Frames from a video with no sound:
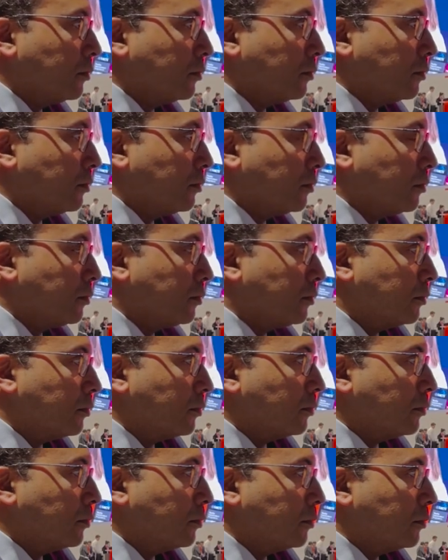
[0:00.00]

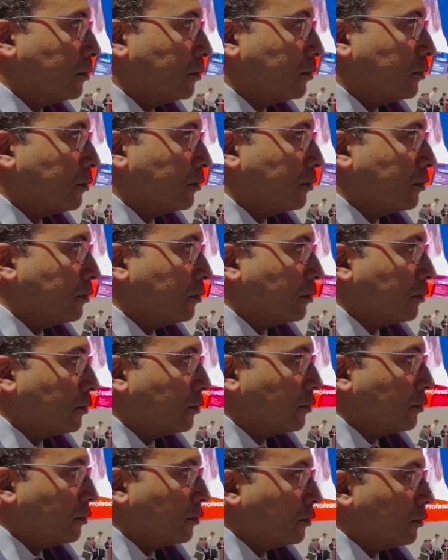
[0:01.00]

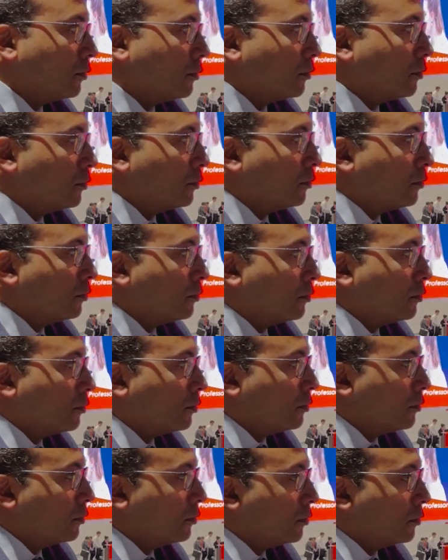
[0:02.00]

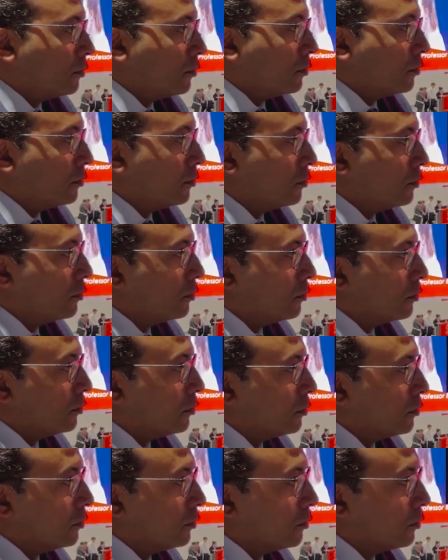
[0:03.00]

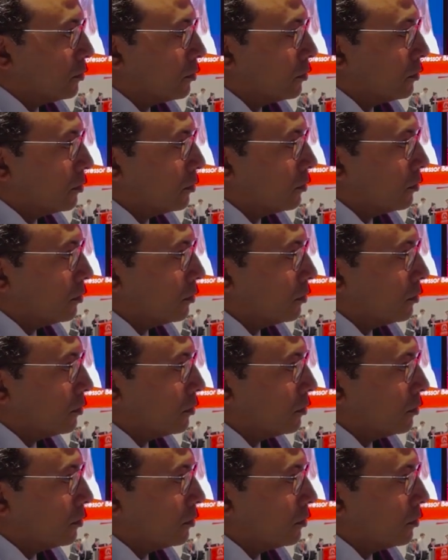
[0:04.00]
This person isn't speaking.